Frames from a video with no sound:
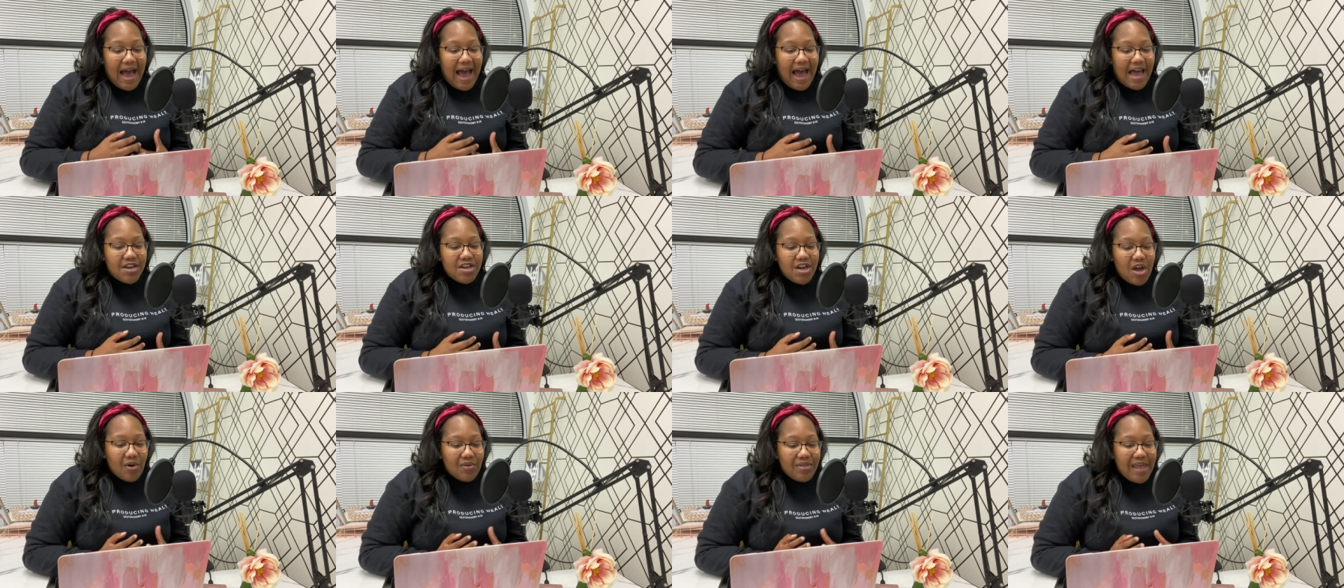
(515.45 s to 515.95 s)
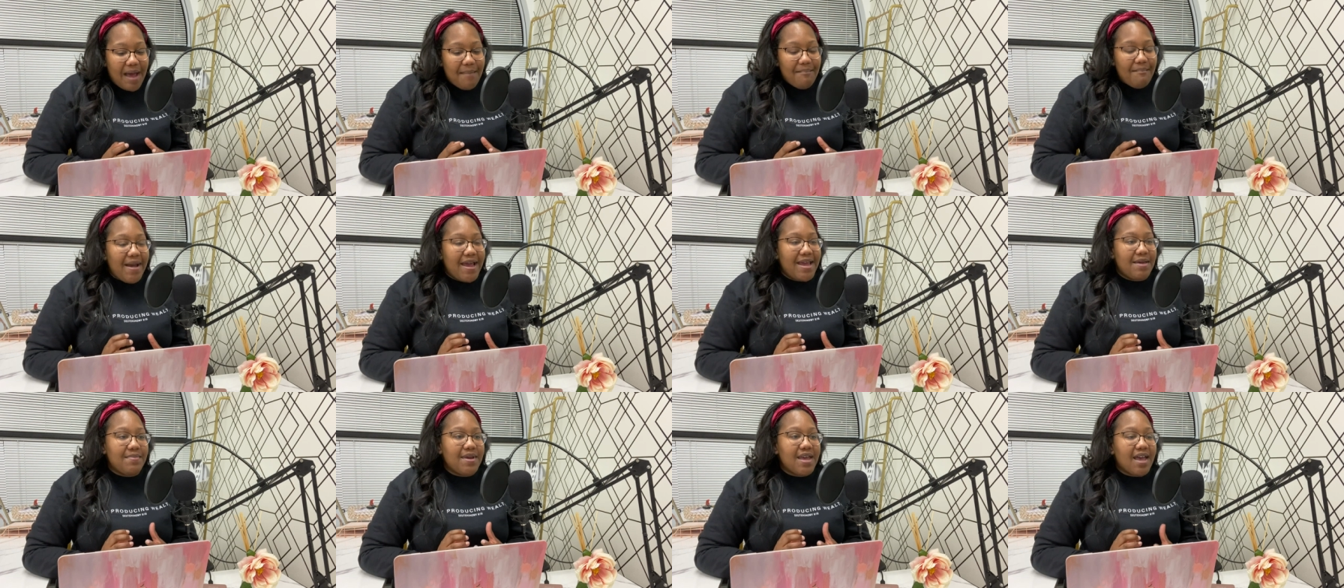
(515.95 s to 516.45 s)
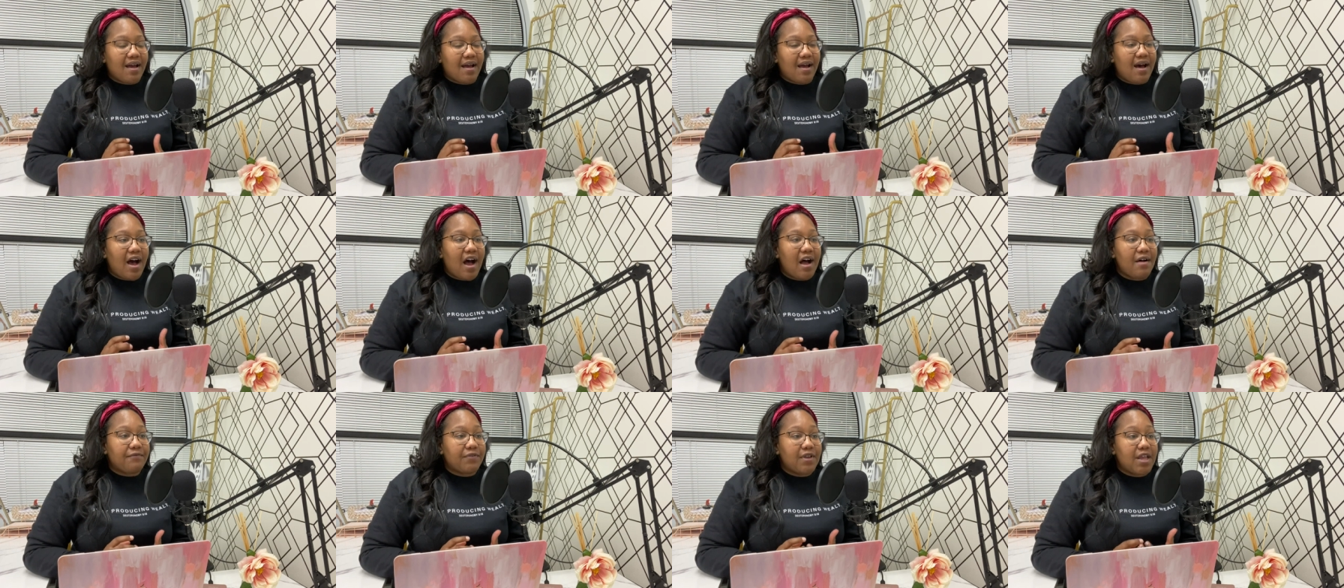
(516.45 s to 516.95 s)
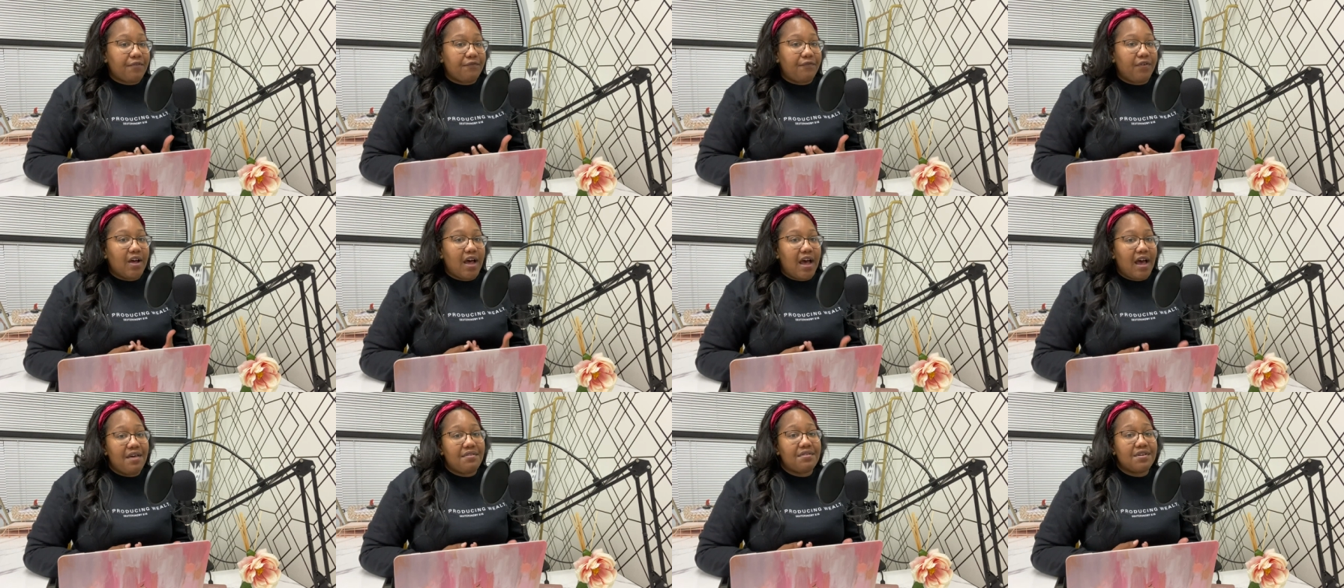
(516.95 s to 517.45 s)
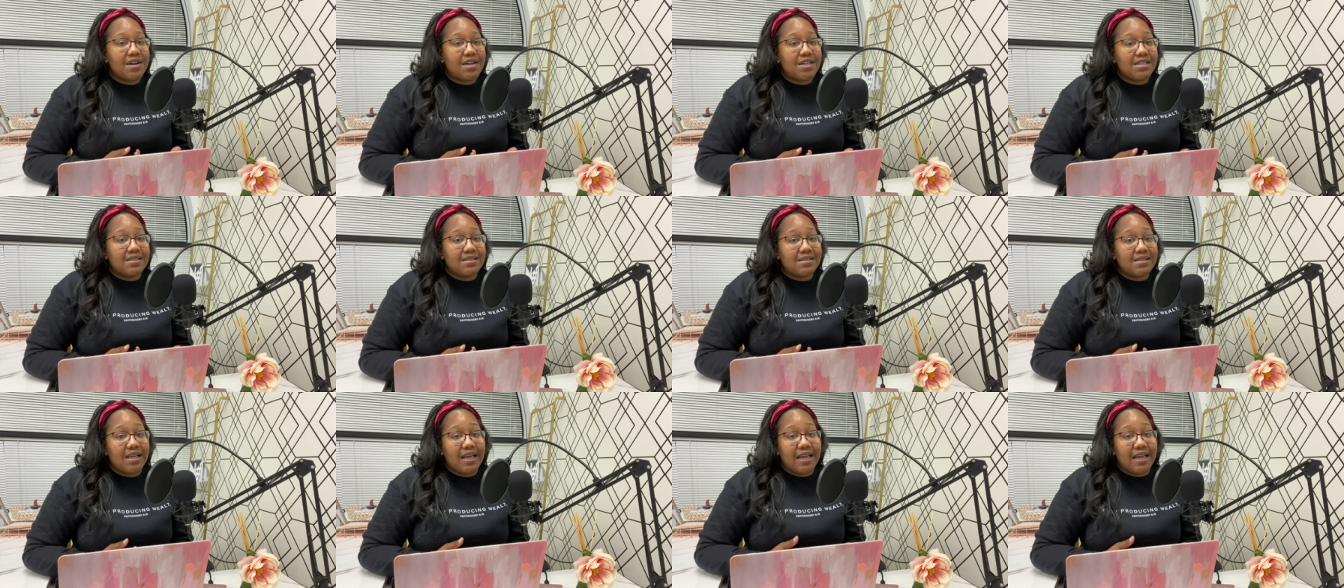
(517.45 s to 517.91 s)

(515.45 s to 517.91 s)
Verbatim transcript: know that may be a conflict for others.